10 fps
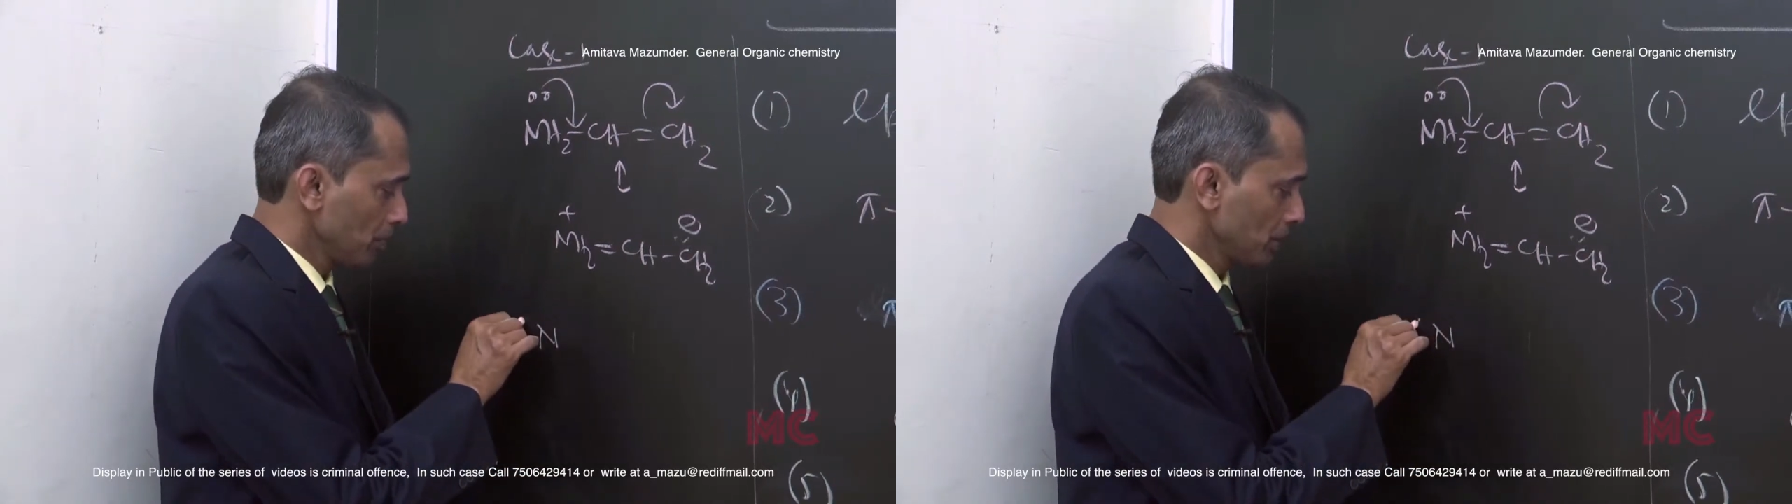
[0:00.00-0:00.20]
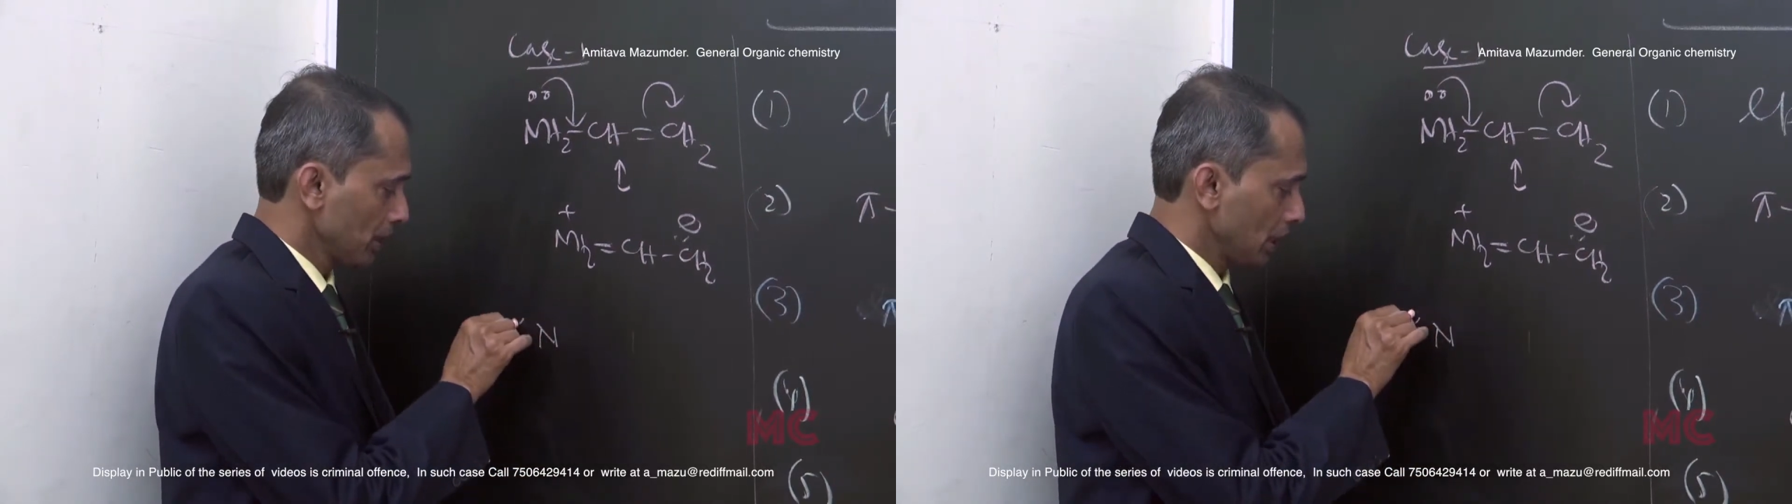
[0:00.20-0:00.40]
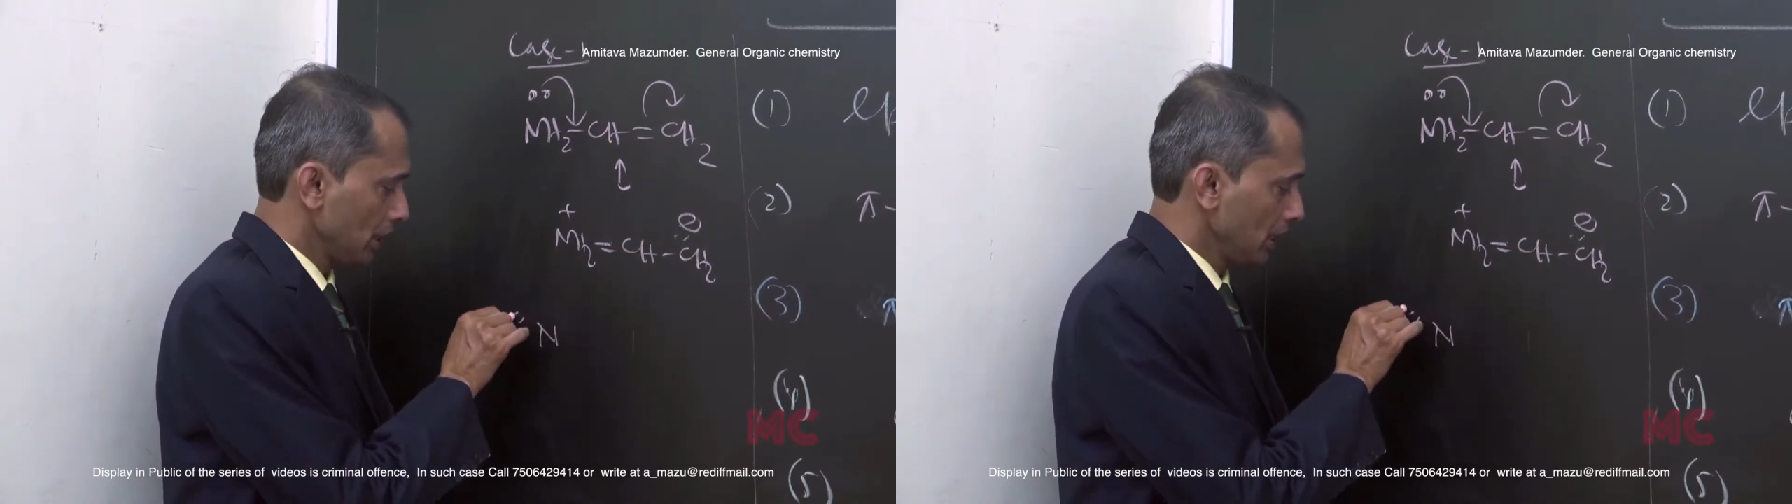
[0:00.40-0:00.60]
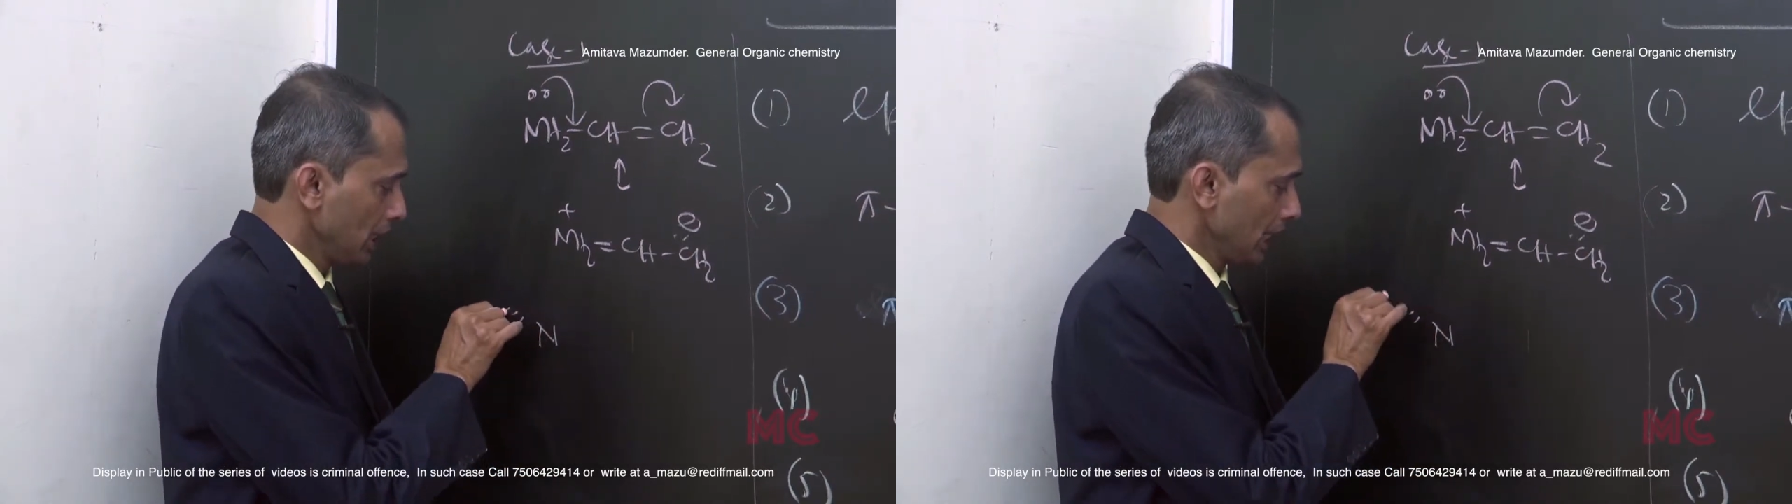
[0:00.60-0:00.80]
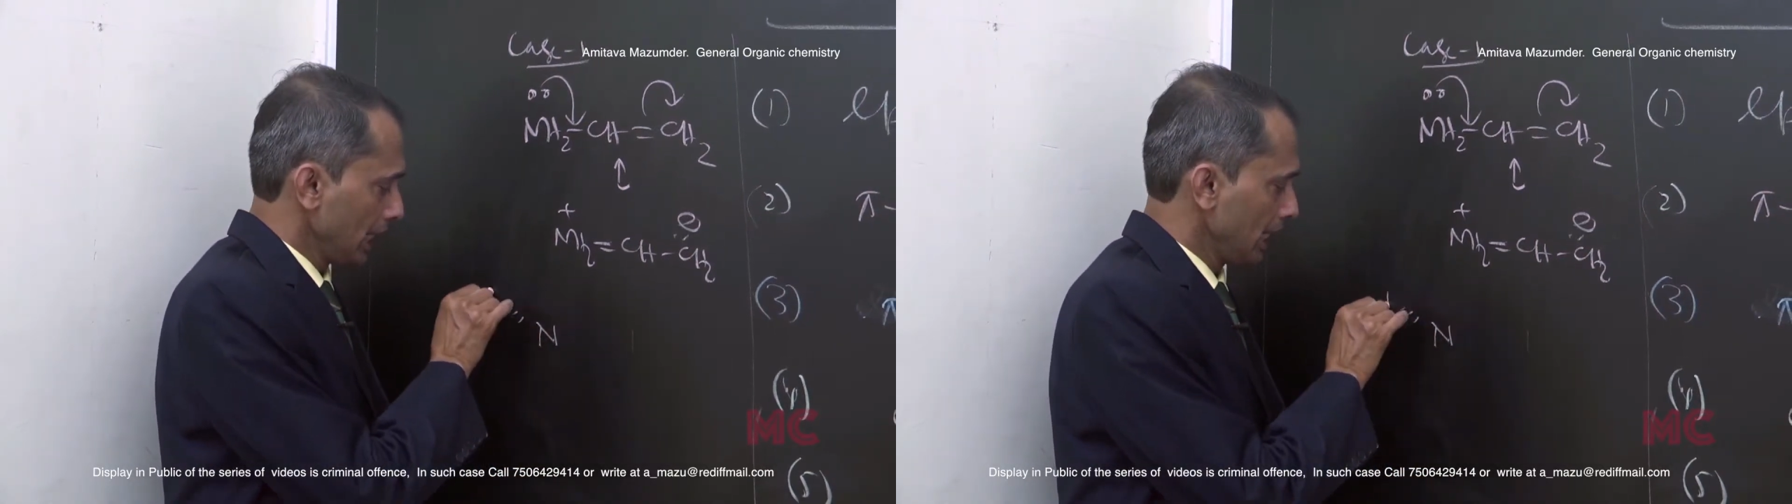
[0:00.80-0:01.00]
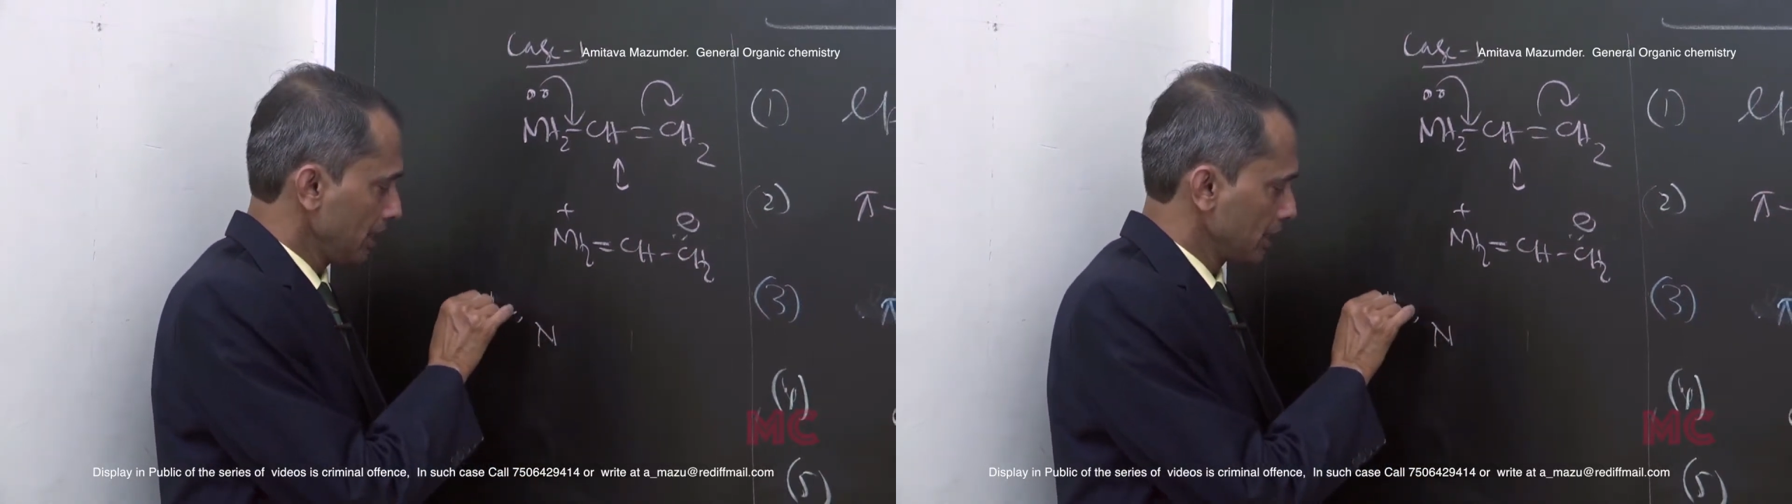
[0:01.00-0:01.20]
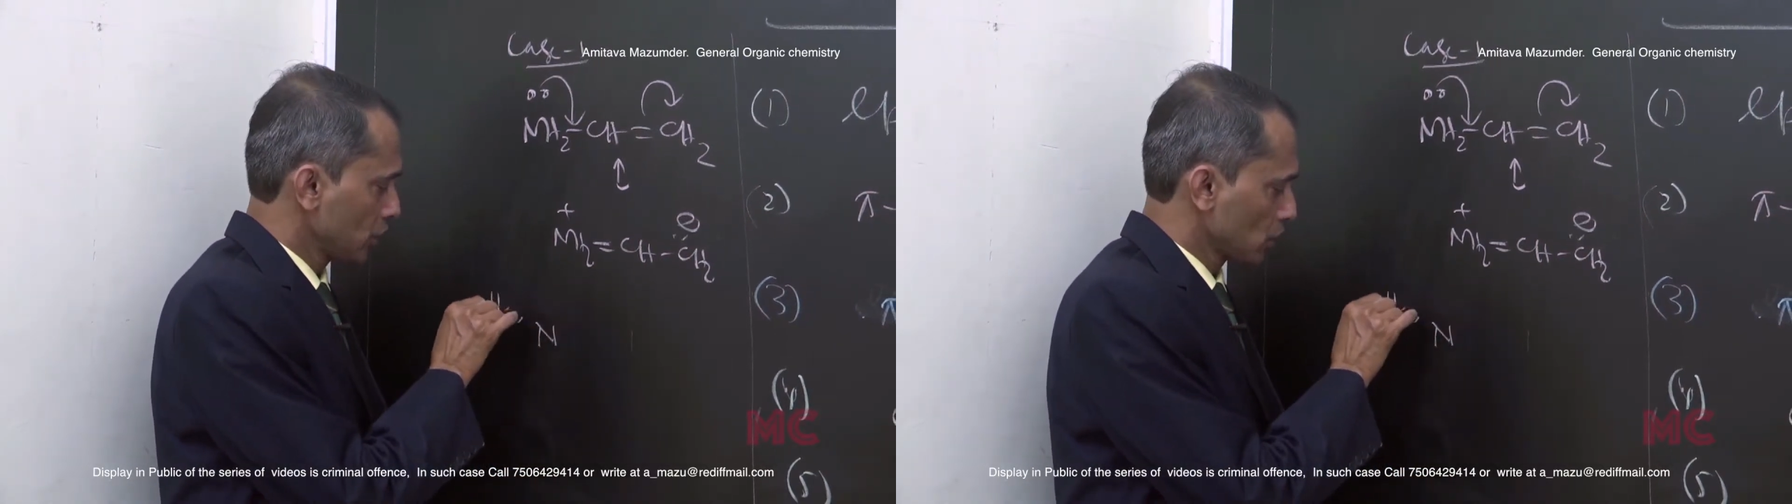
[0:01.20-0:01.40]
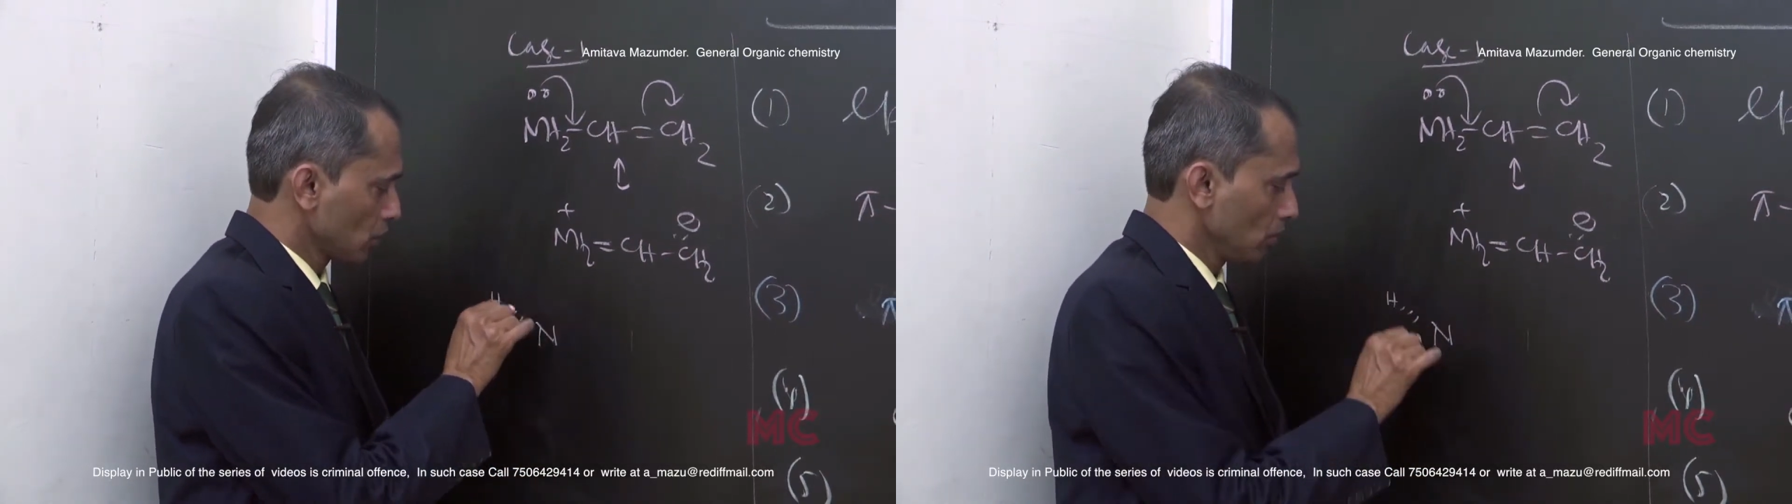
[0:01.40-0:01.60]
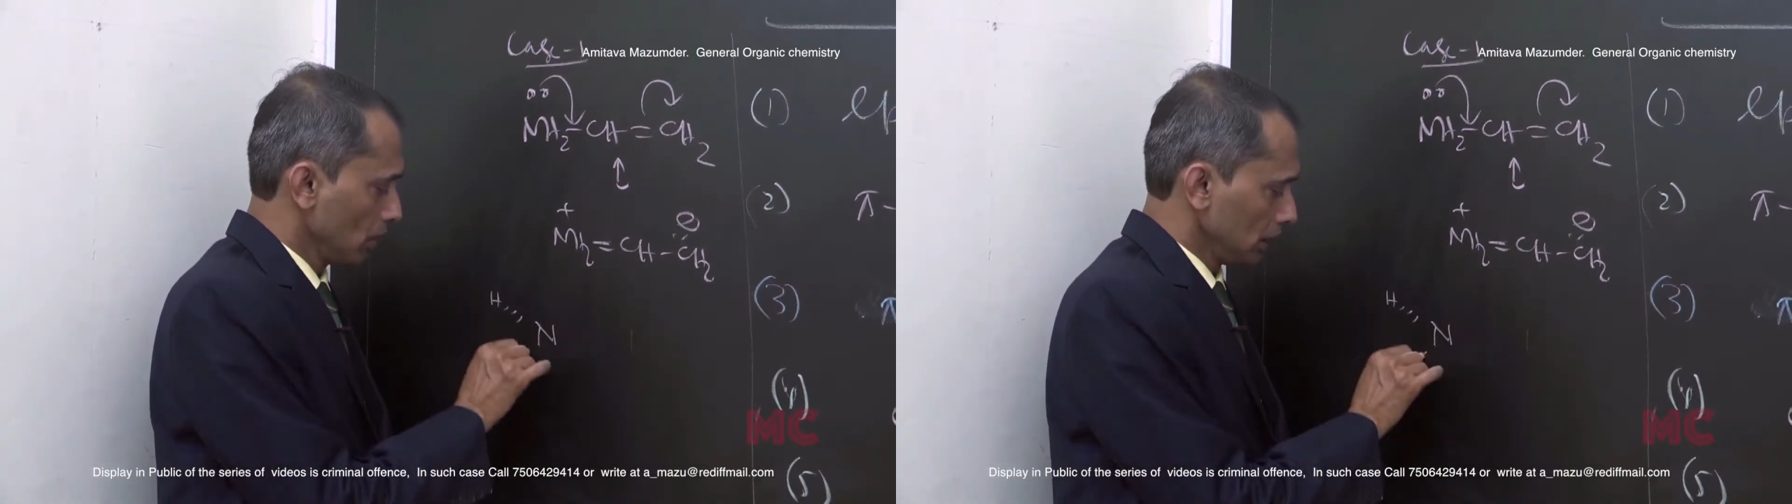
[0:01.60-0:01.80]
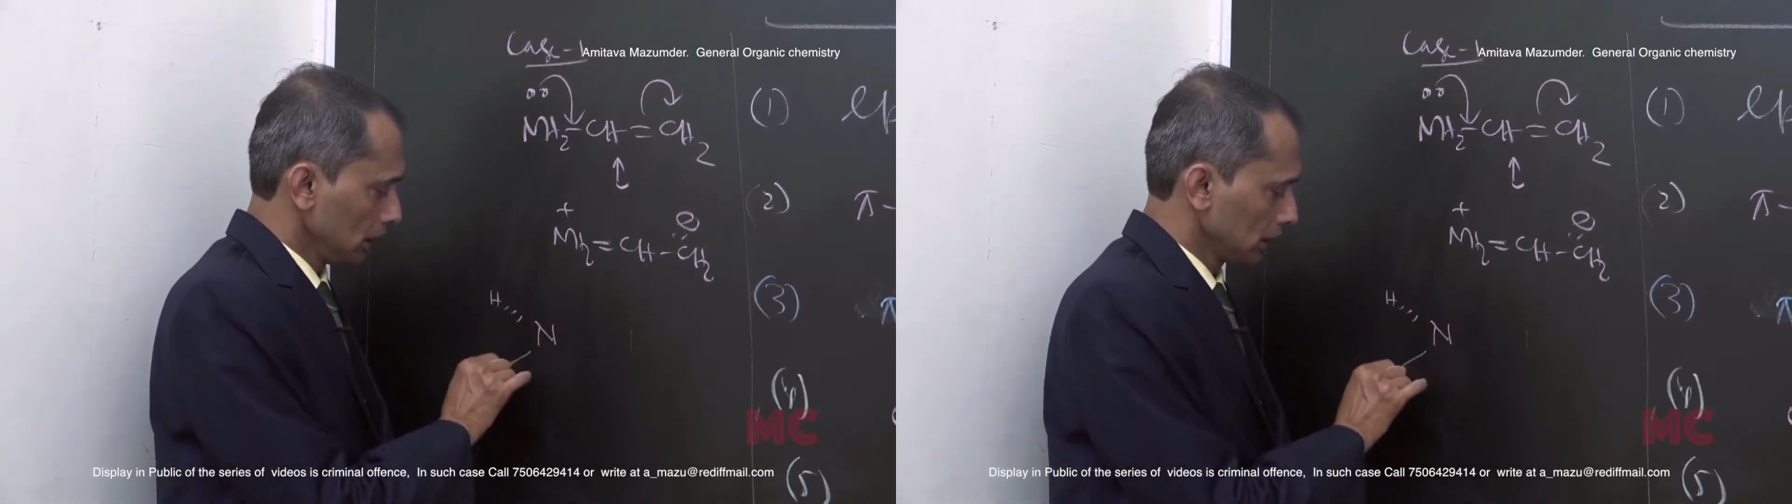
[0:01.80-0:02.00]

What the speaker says: basically NH2